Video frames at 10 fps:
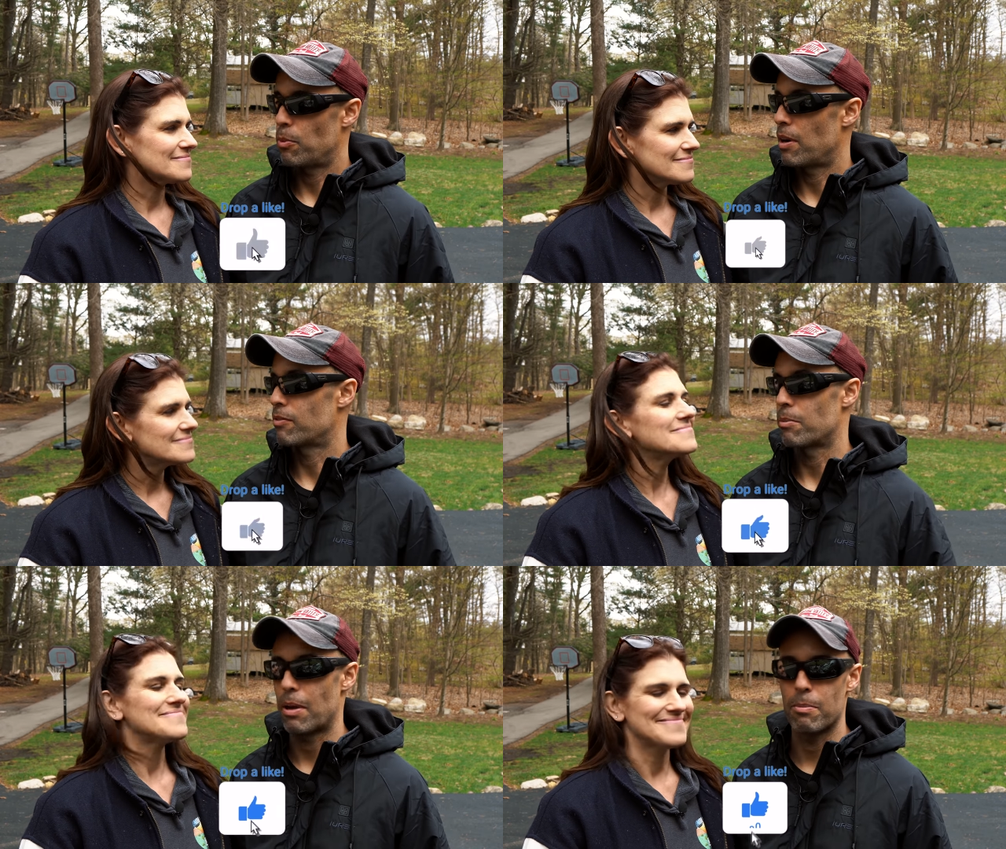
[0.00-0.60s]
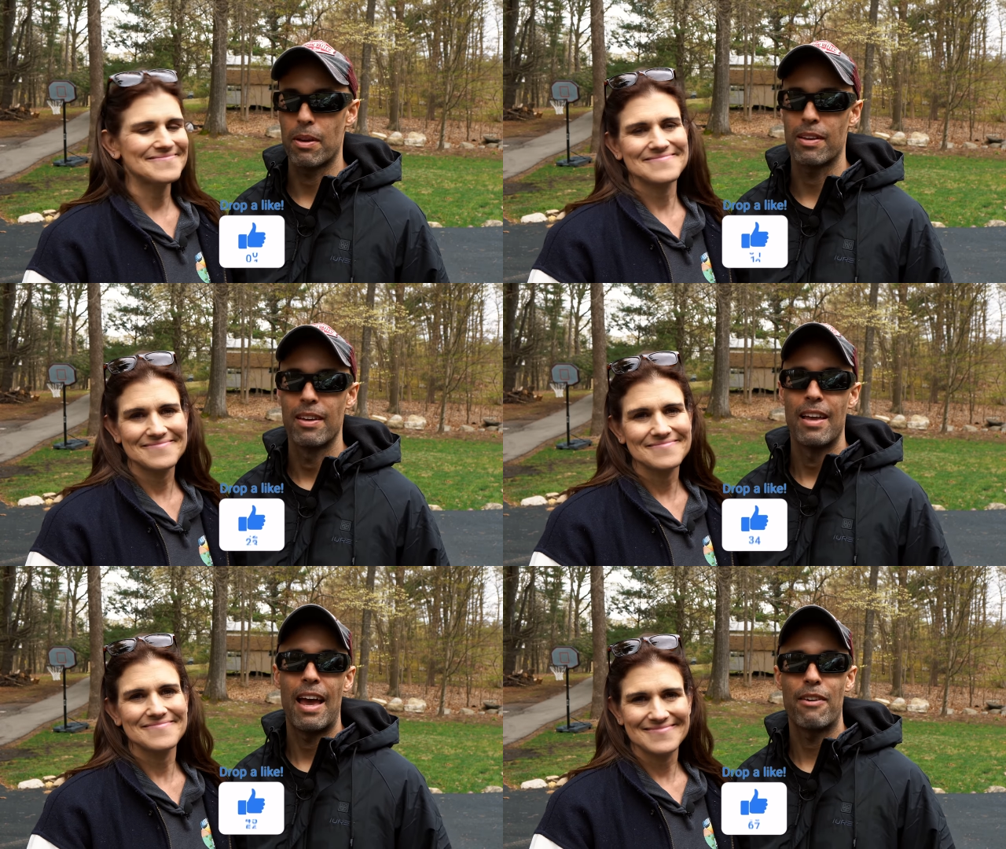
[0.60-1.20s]
Speaker 1: whatever it may be.
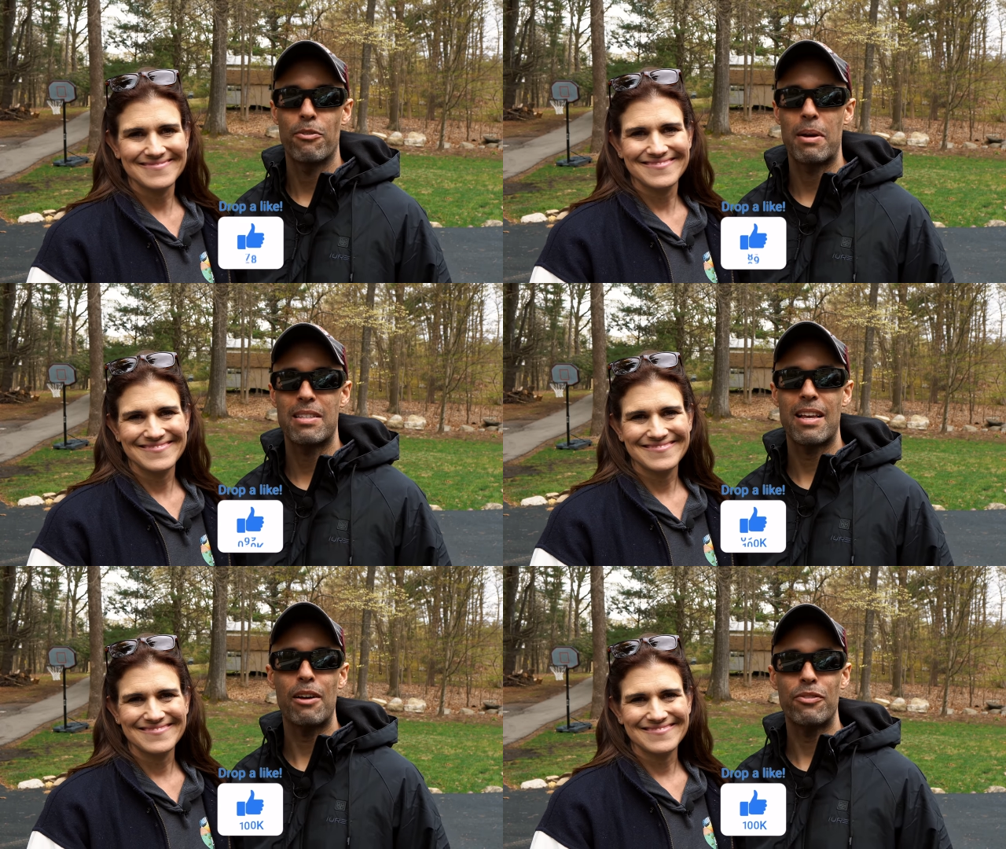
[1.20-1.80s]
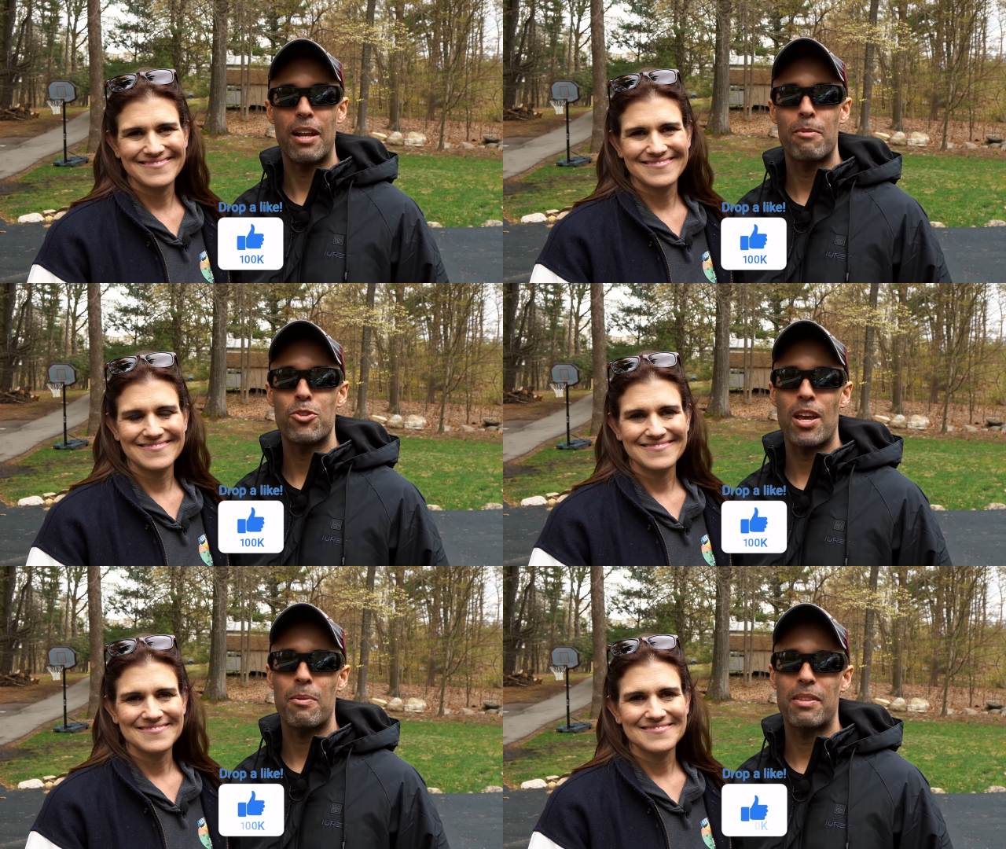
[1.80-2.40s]
And for myself and
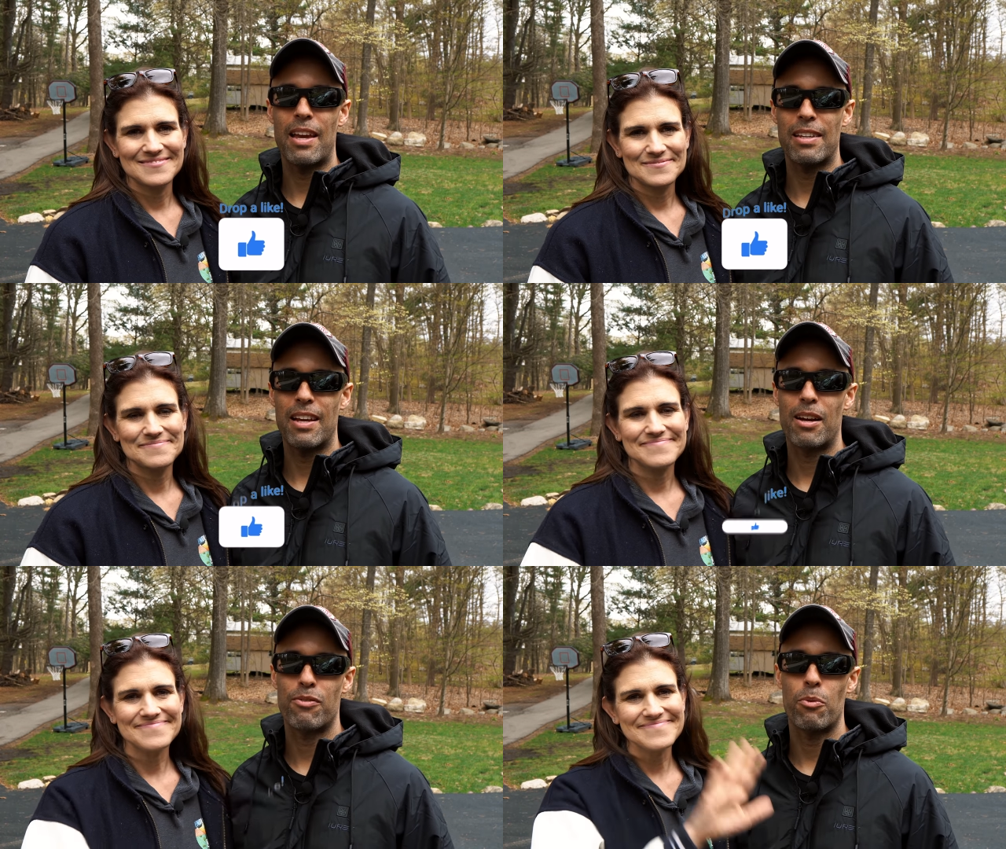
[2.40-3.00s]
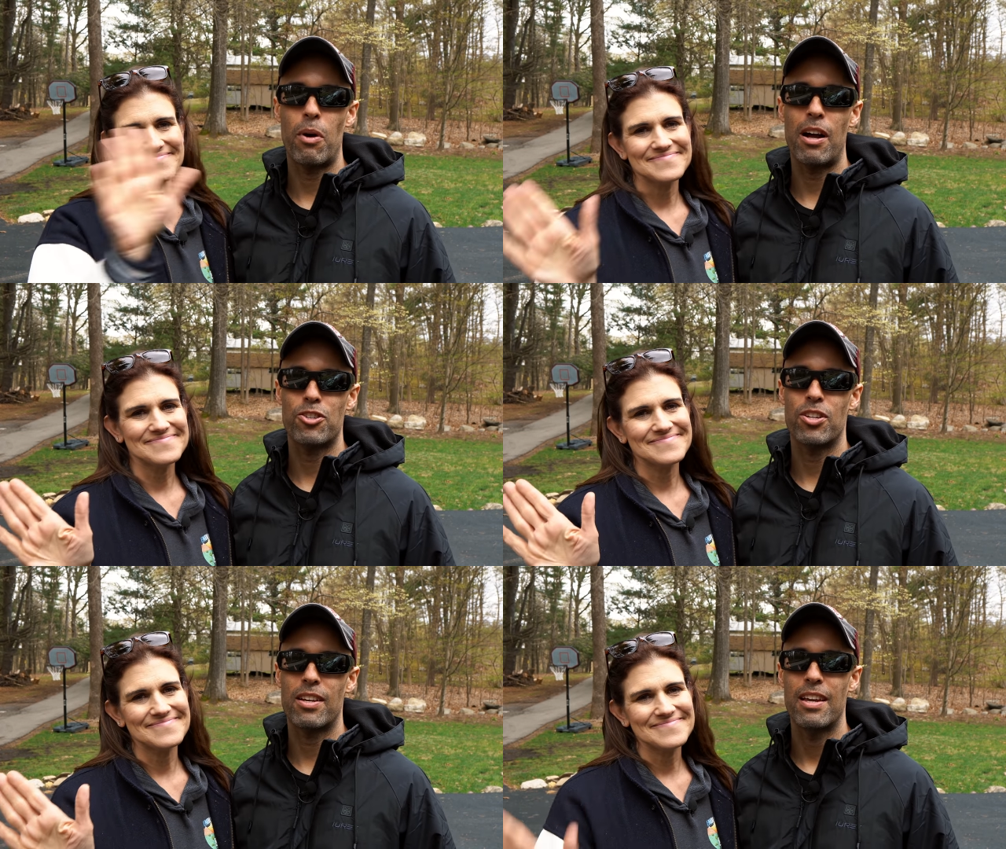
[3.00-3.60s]
MJ, we thank you guys for
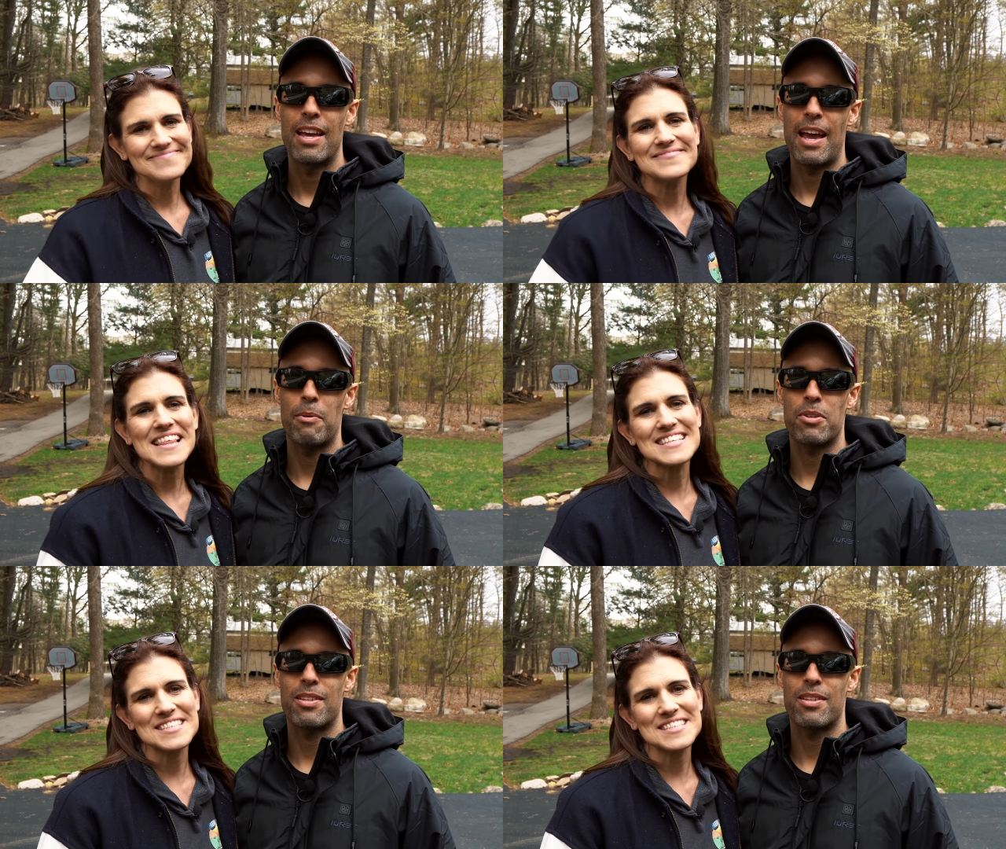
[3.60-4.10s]
watching, and we'll